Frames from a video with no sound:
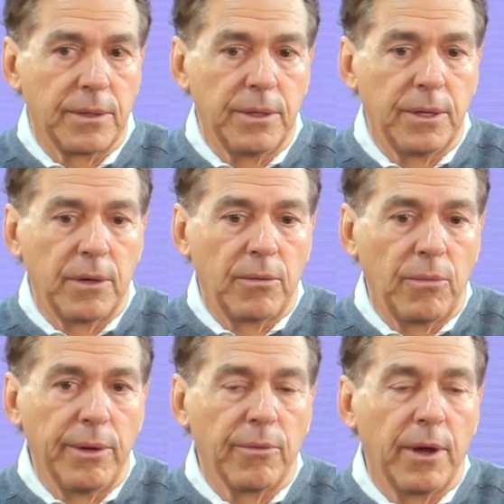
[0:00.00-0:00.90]
you know,
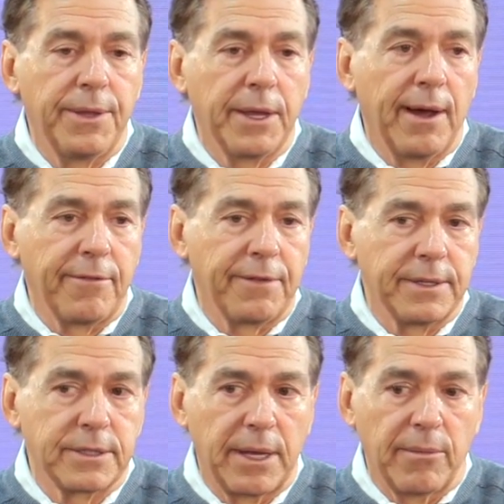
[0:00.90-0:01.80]
we run the
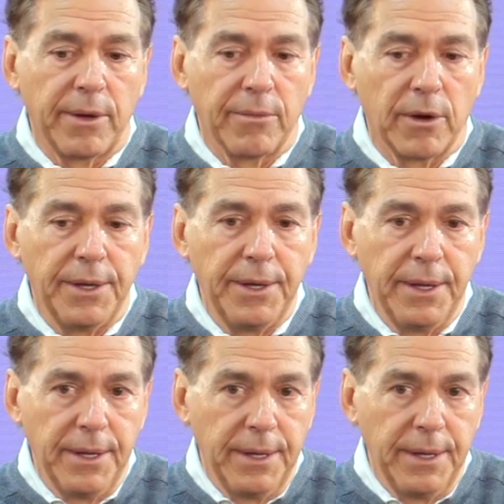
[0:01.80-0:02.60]
offense that we run.